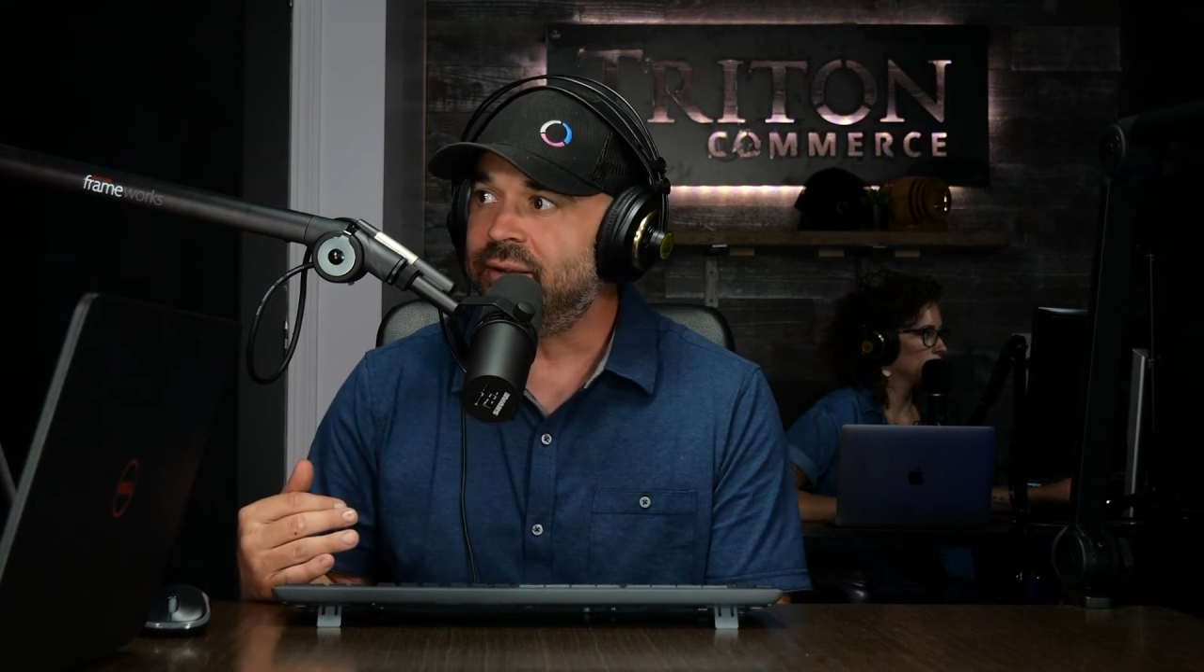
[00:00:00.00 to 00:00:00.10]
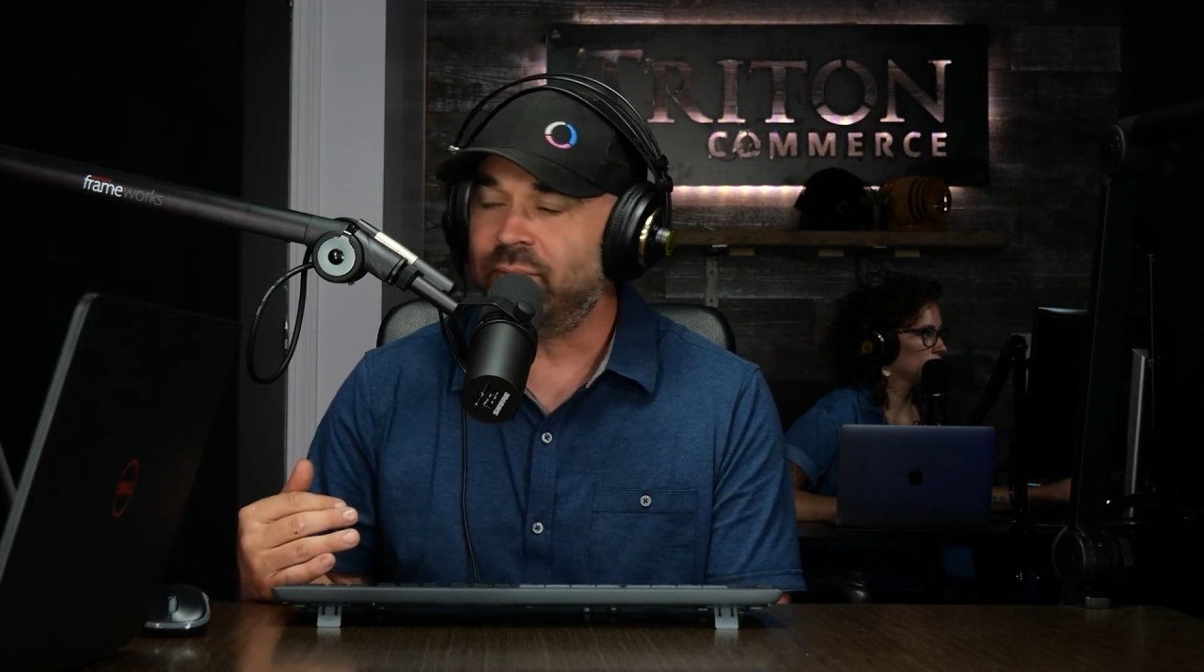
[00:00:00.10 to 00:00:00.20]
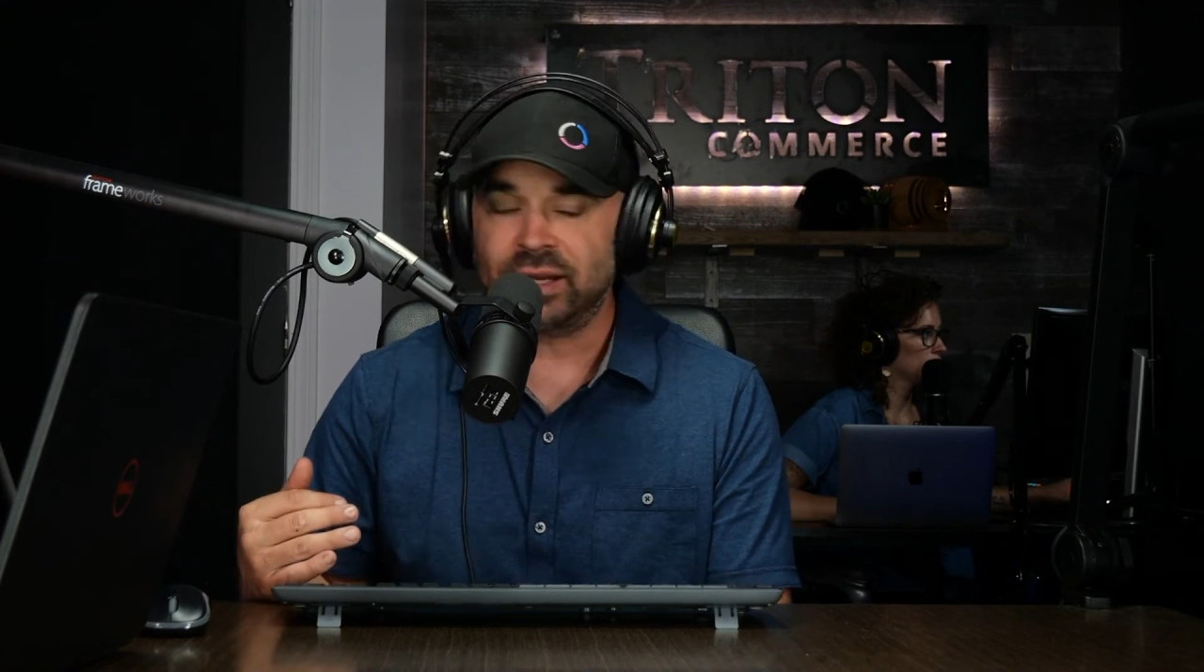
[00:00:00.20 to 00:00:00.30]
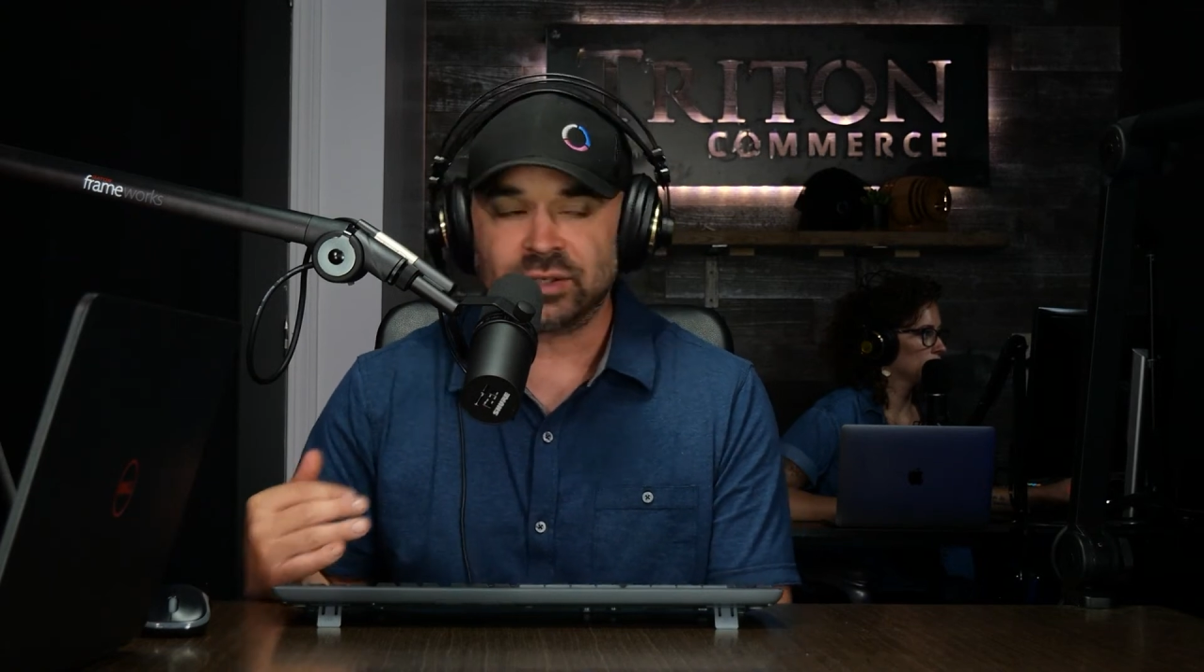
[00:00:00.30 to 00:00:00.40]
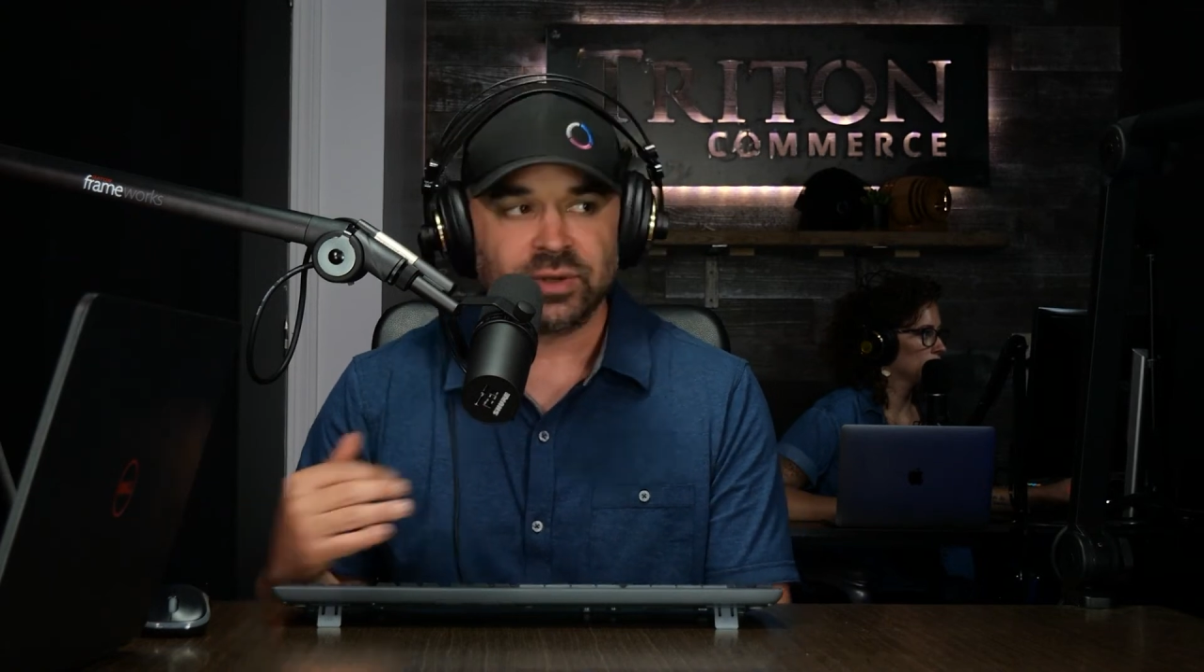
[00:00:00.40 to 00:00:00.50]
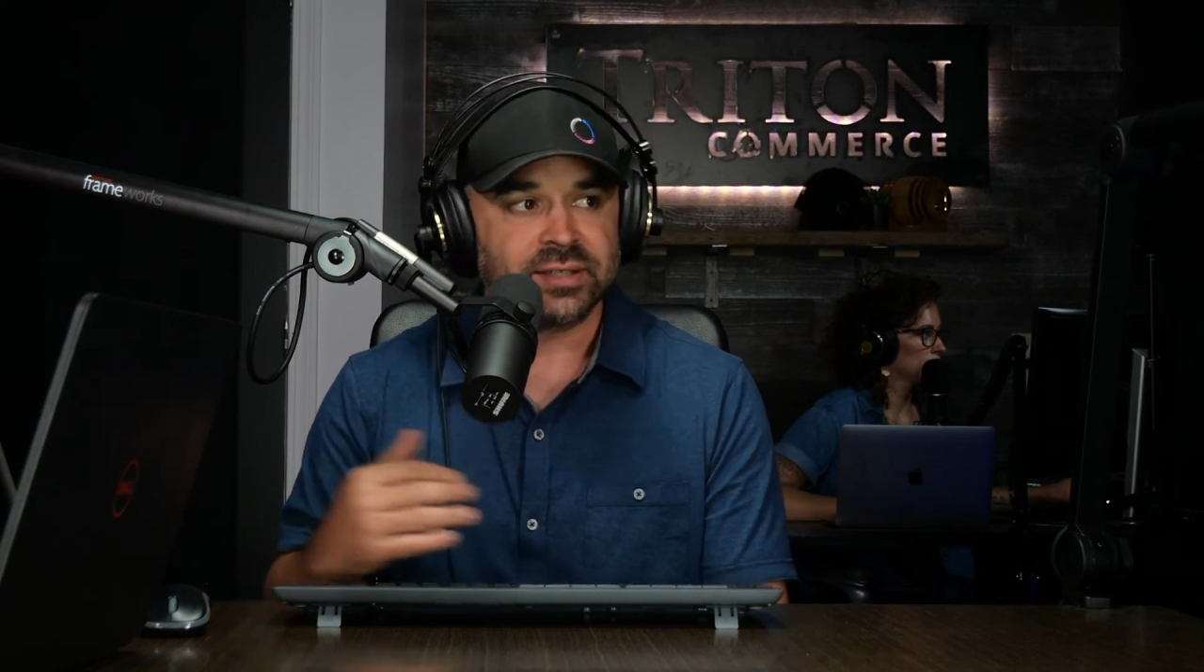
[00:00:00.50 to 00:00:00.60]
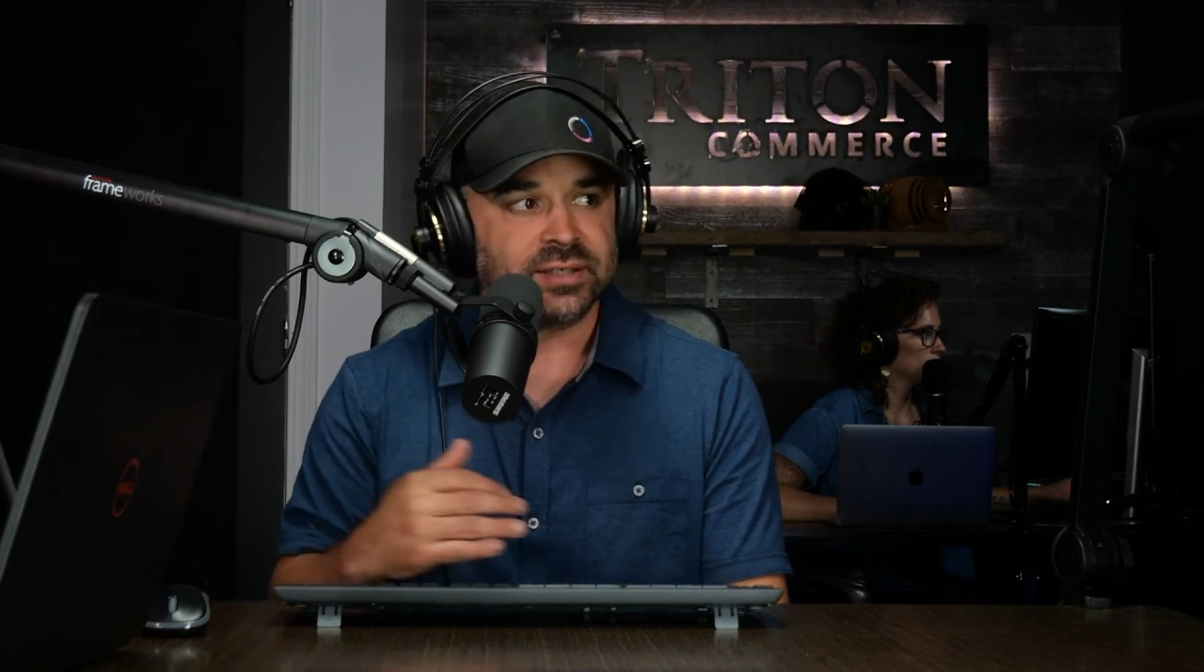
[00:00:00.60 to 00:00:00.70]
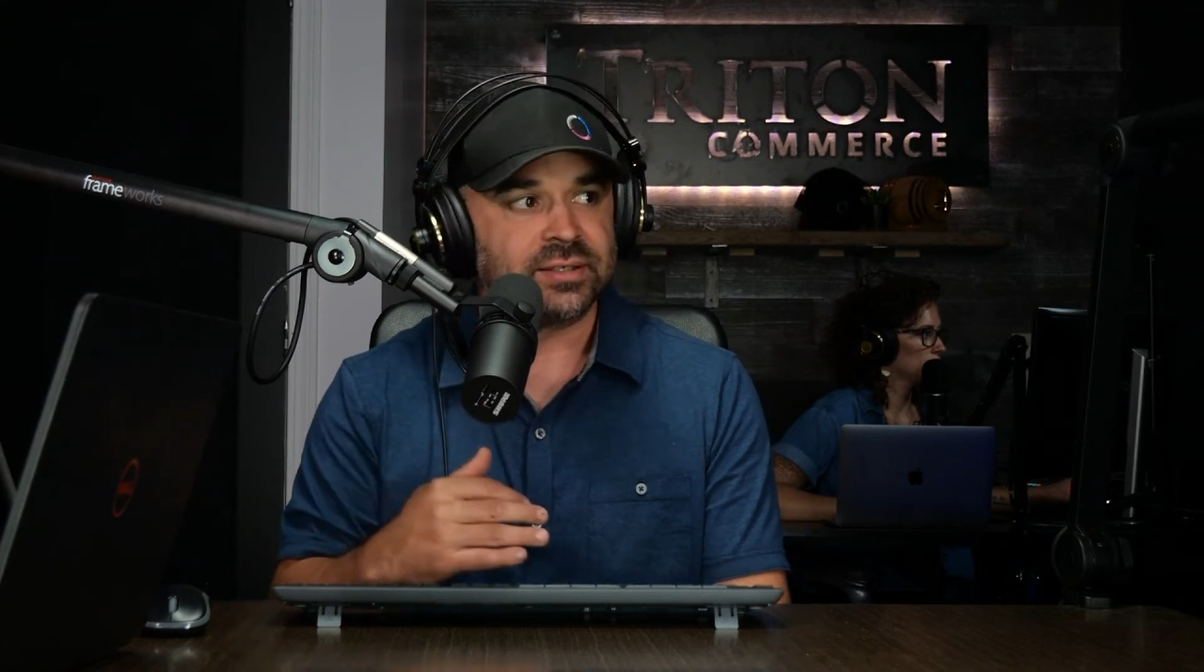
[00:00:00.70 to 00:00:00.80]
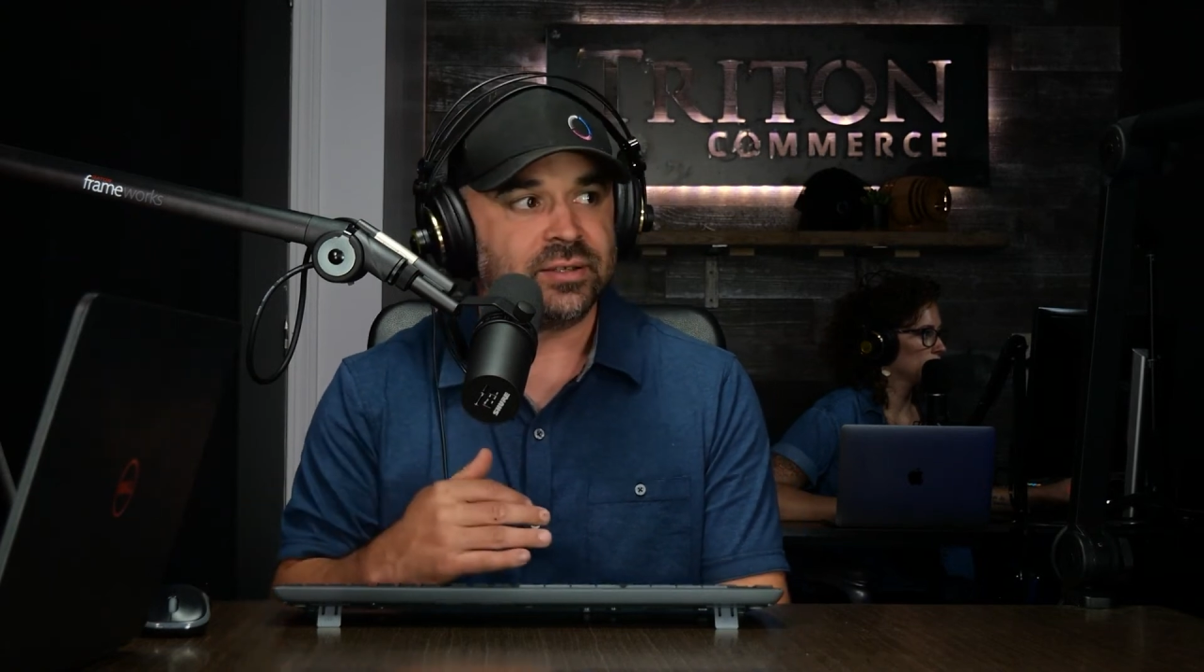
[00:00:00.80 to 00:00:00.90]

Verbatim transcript: Yeah. You might treat it as,